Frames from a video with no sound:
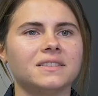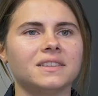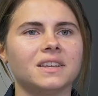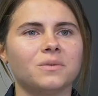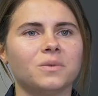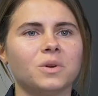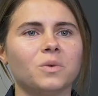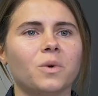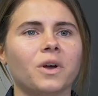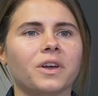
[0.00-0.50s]

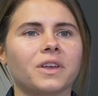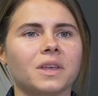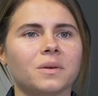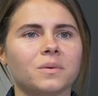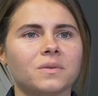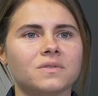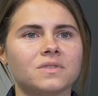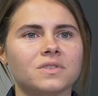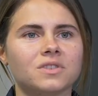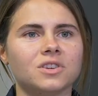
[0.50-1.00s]
thing when
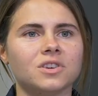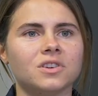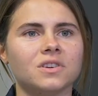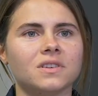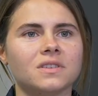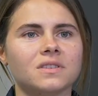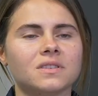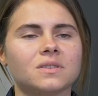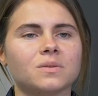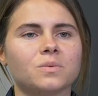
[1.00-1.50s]
working with
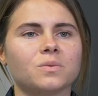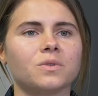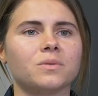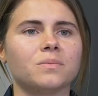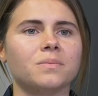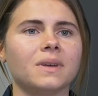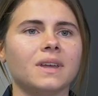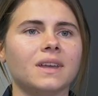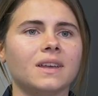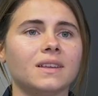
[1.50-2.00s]
students
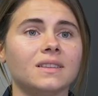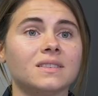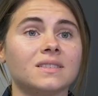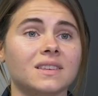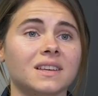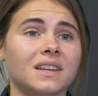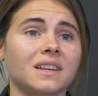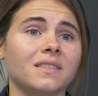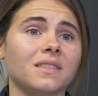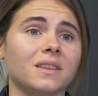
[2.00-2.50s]
would be seeing